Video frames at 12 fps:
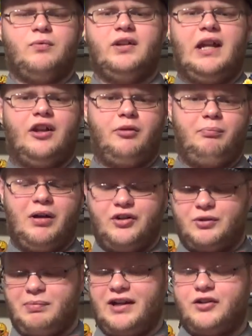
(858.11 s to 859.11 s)
one out of the
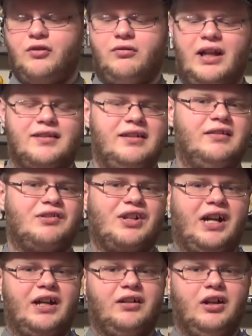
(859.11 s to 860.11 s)
bunch, but I do like the
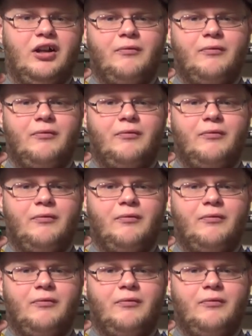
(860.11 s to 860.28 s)
design